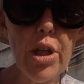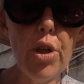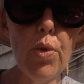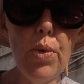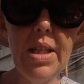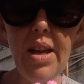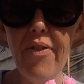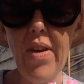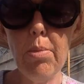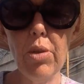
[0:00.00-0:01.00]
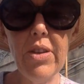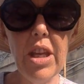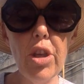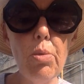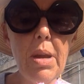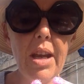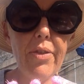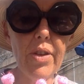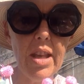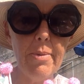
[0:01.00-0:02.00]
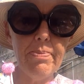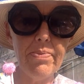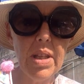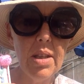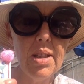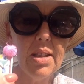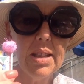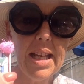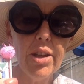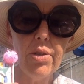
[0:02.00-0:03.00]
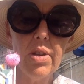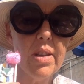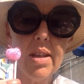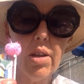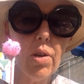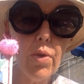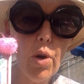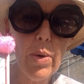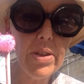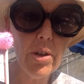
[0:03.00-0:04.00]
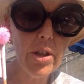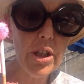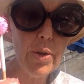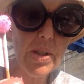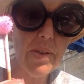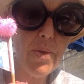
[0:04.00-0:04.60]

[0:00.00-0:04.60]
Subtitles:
to use the ephemera that you make for them. You don't know what they're going to use it